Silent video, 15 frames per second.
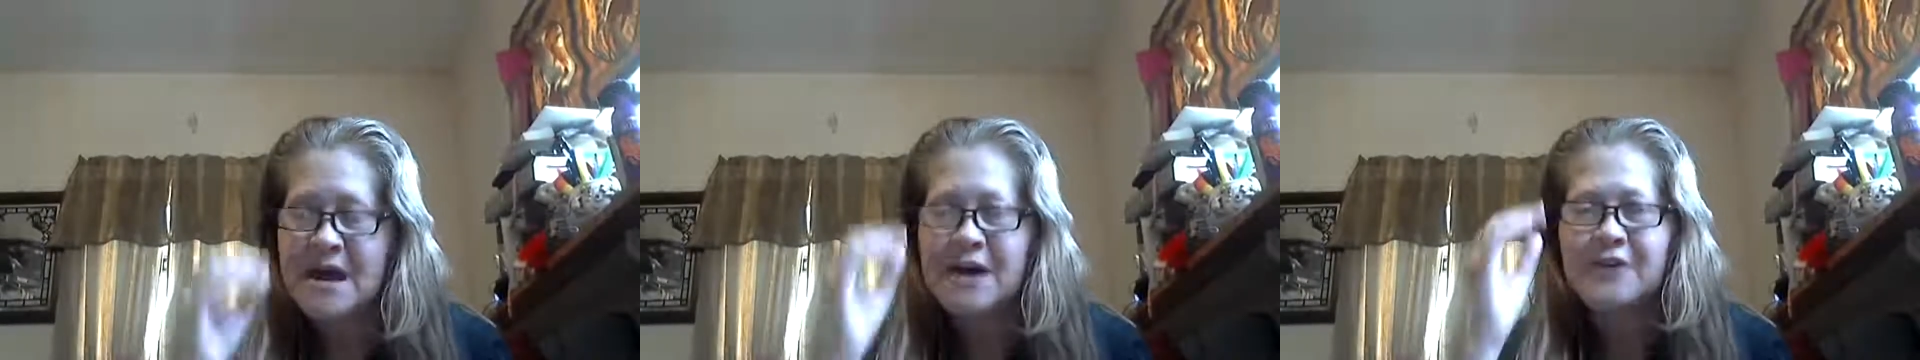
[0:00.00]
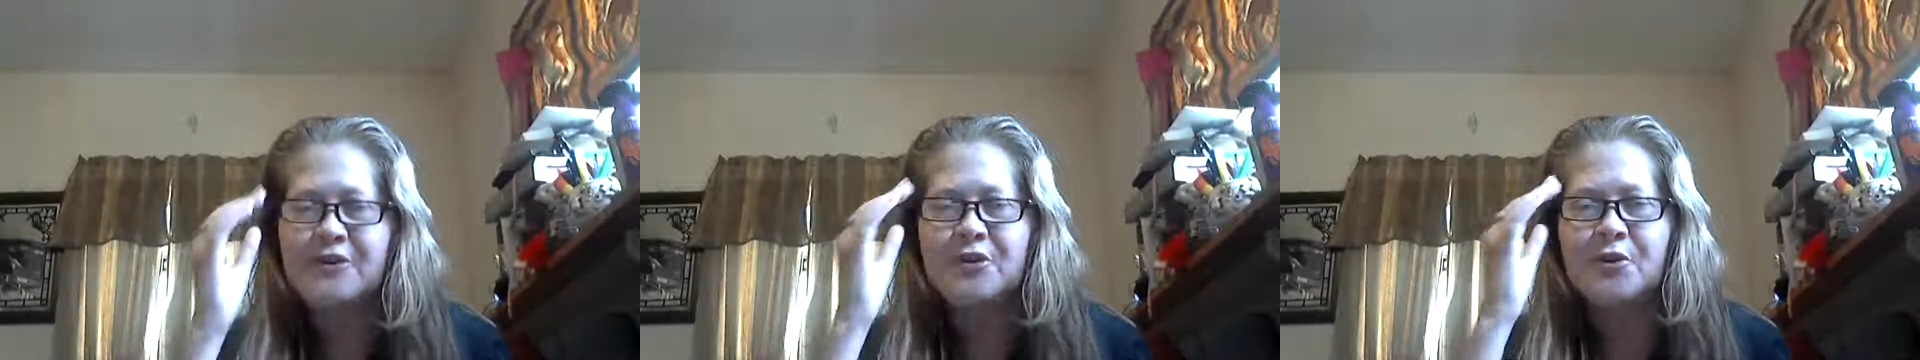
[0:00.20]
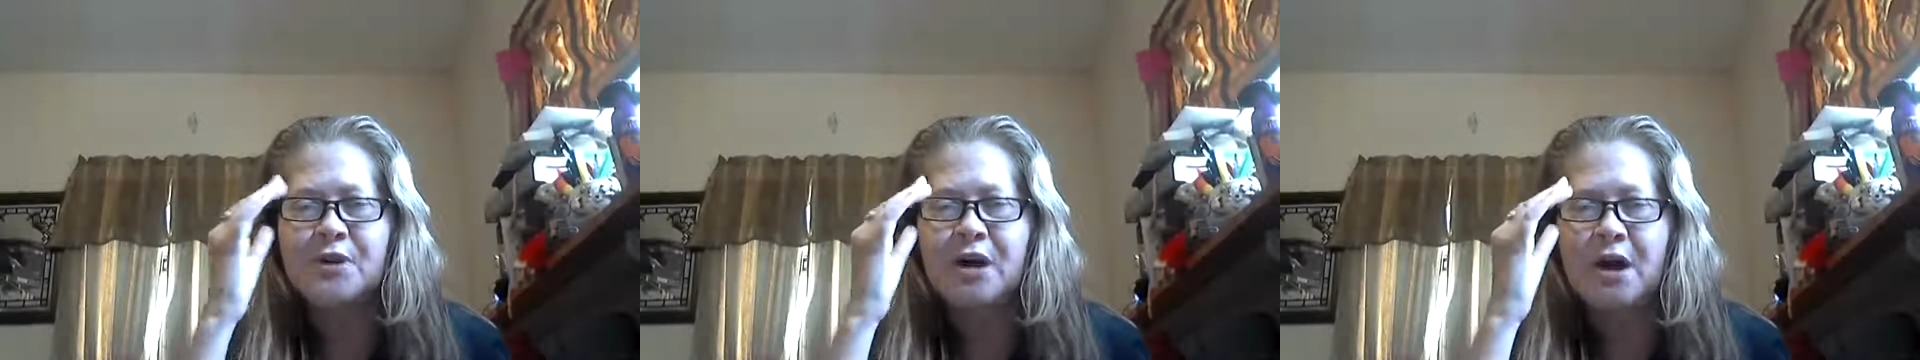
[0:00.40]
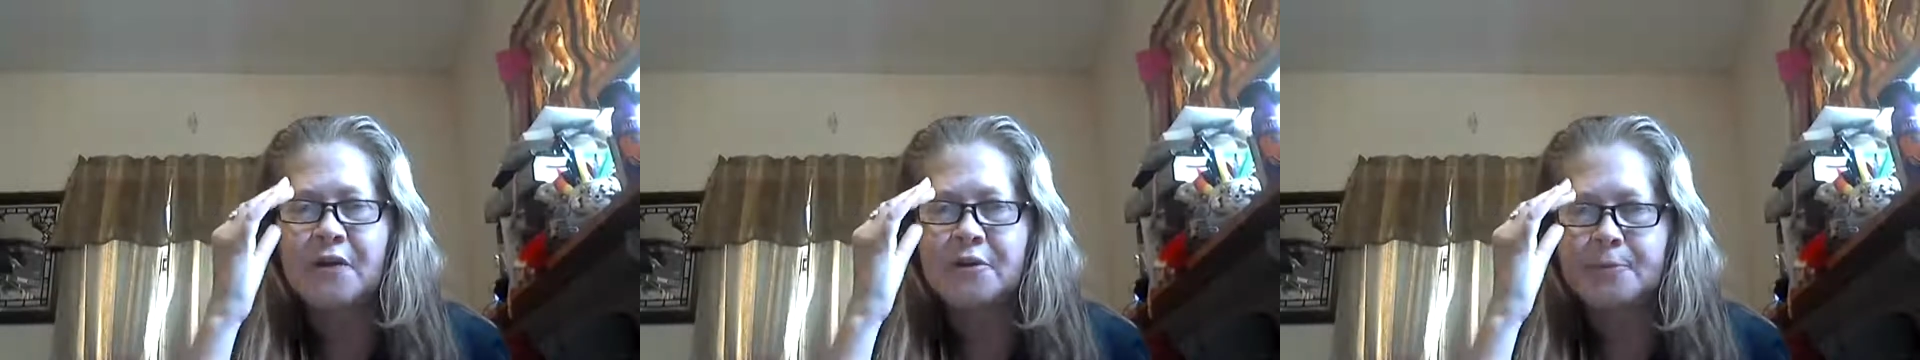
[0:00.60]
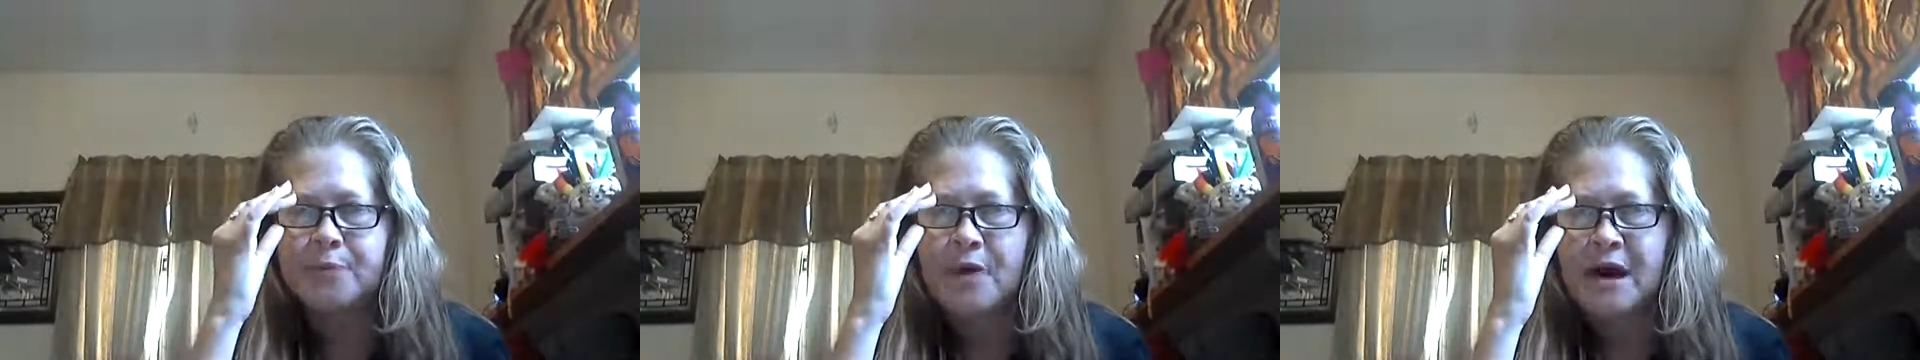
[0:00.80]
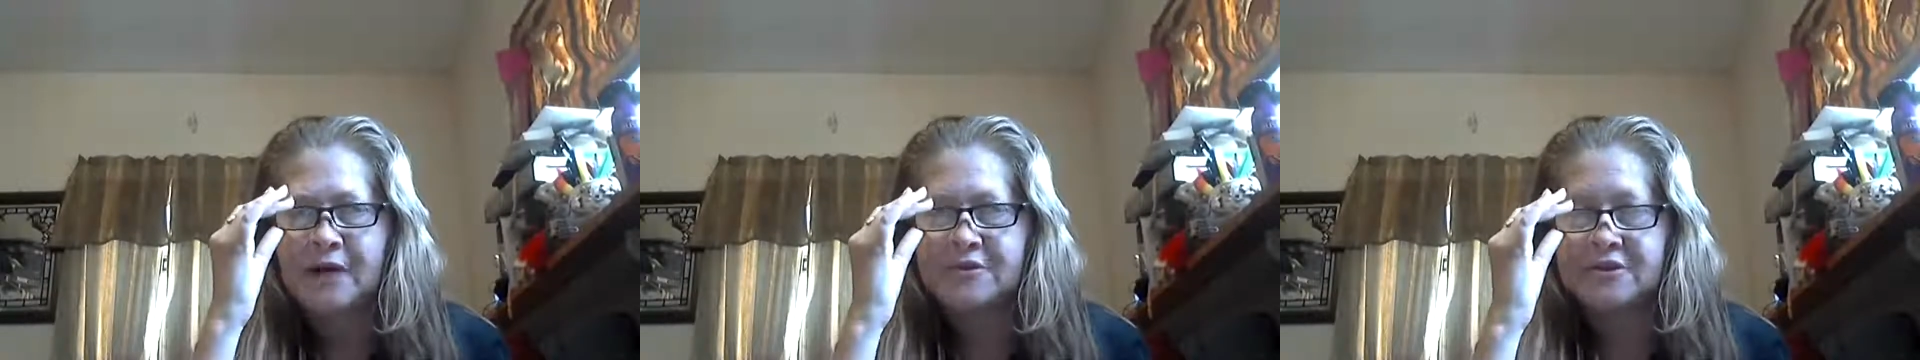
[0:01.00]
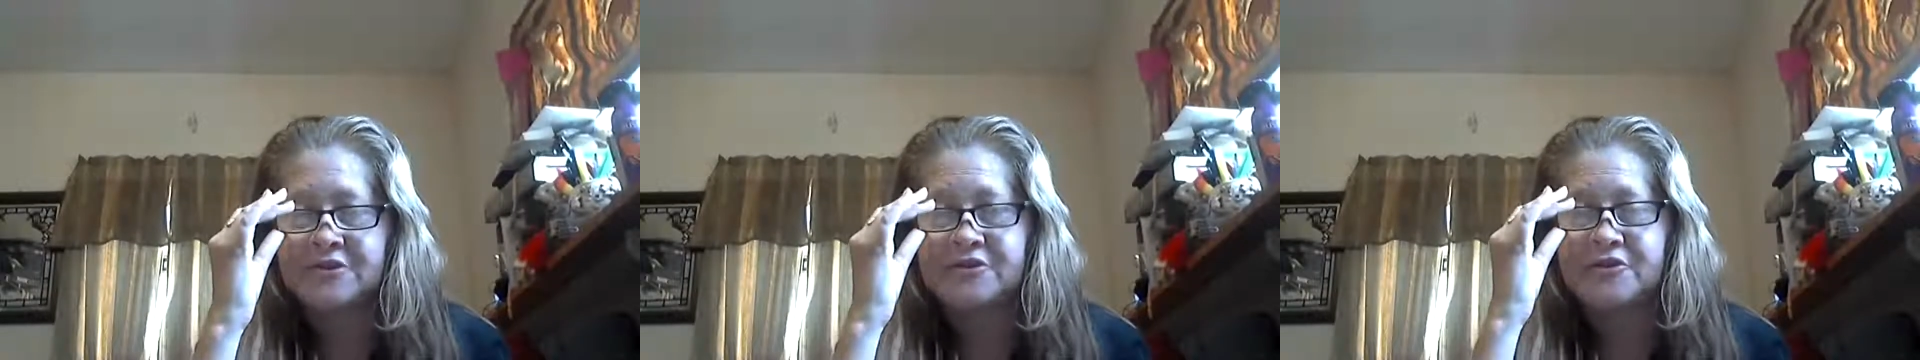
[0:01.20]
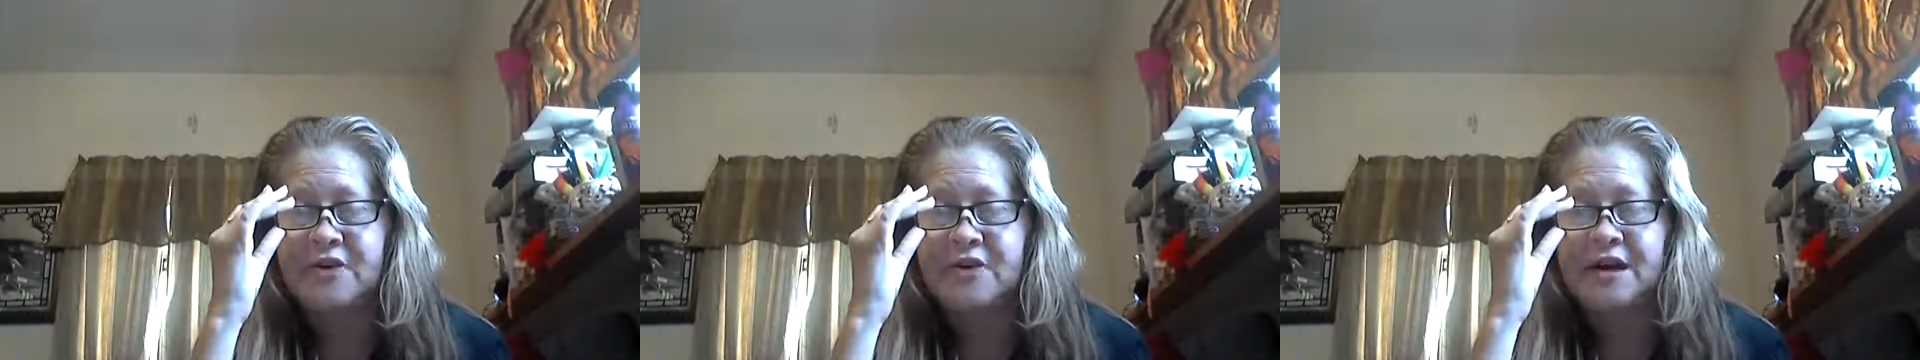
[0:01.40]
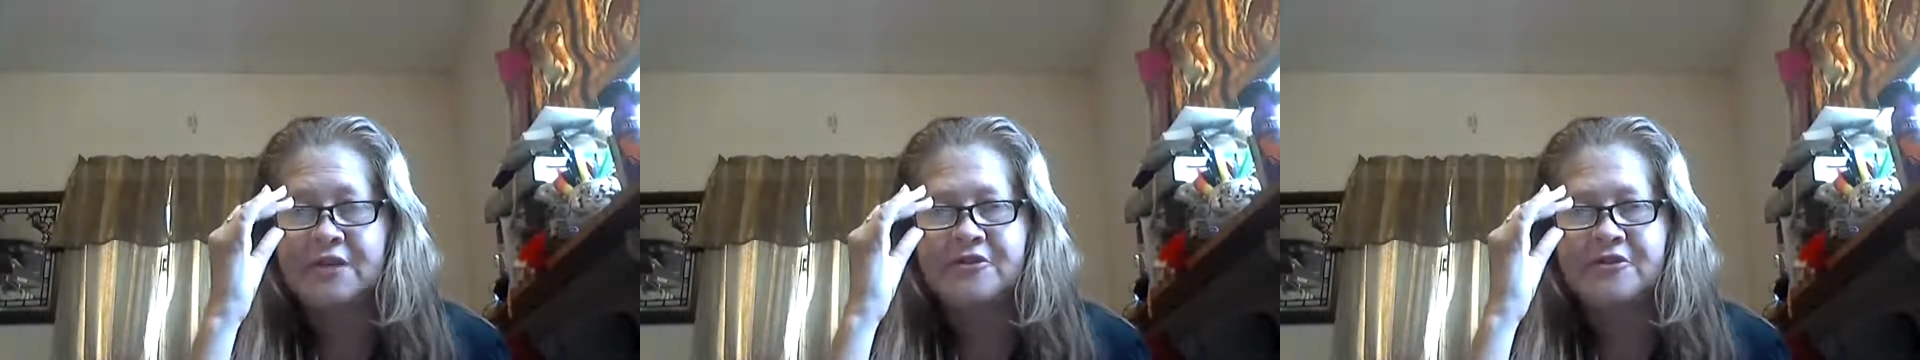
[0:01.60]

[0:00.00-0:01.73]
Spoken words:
Doing other projects, trying